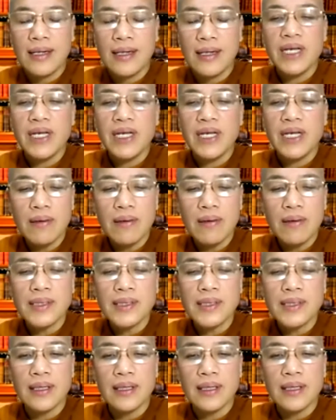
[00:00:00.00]
because
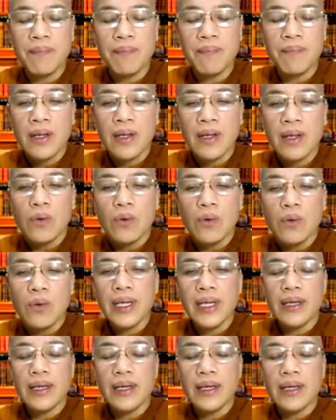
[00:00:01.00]
uh,
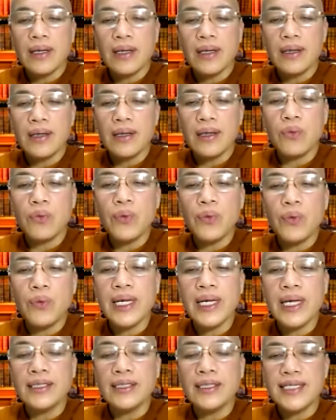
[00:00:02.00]
we uh,
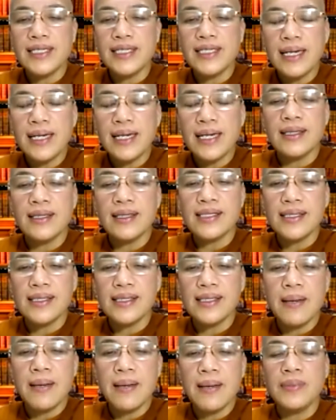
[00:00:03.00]
we attend the
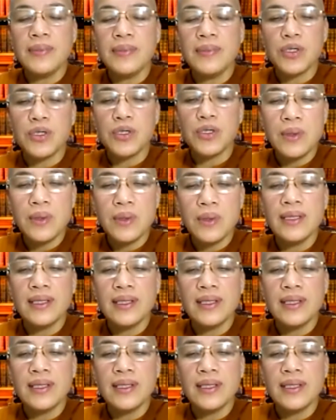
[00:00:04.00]
same school,